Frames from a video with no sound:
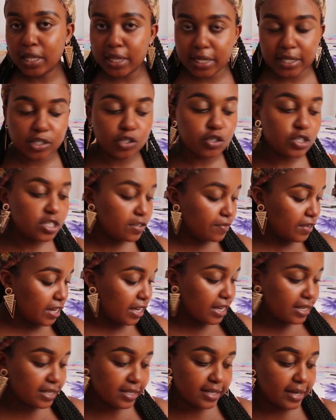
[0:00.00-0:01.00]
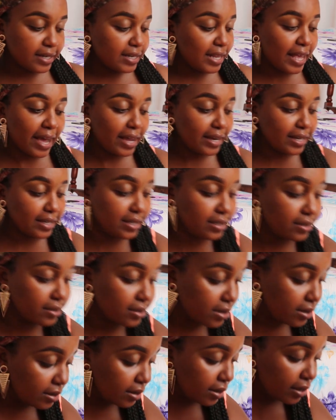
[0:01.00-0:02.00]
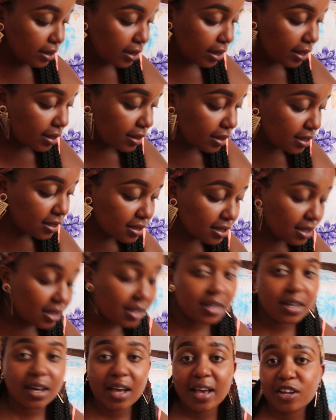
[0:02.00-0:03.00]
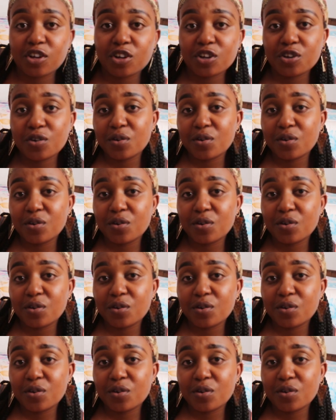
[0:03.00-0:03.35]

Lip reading: let's not even get started. Yani, this thing, I don't